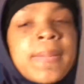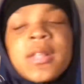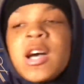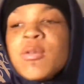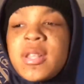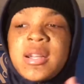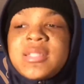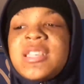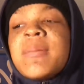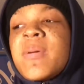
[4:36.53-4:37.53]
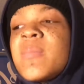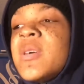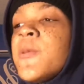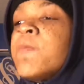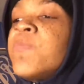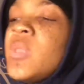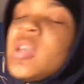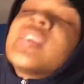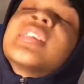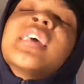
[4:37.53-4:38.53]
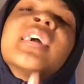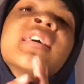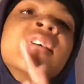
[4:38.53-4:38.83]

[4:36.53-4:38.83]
I'll get off topic, but yeah today